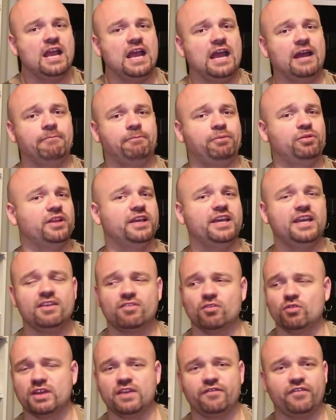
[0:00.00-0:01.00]
And
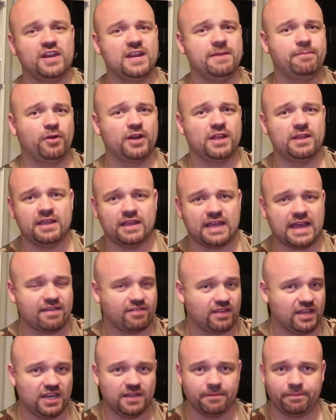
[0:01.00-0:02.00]
please, look, if anybody
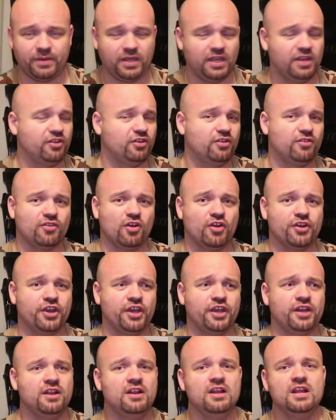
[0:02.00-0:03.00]
has any opinions on
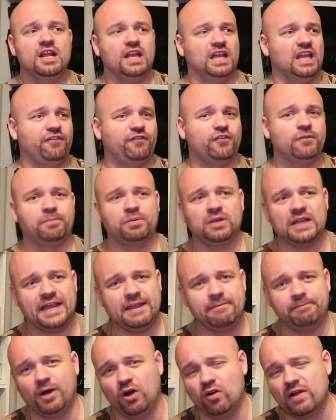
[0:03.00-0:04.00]
it, if you
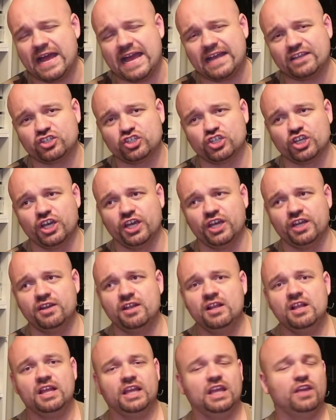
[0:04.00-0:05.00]
play bolt action,
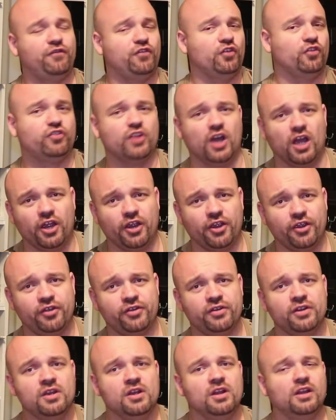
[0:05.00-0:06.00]
if you
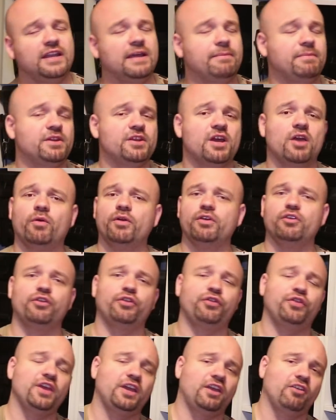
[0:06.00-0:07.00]
don't, let me know what you
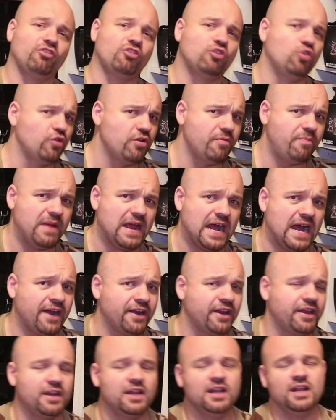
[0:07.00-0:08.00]
think is good
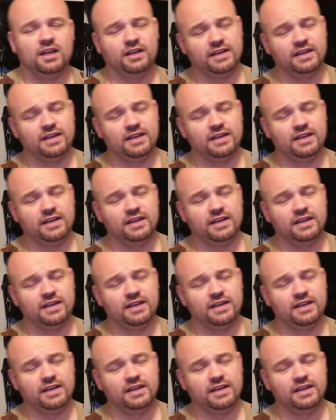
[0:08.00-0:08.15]
about it.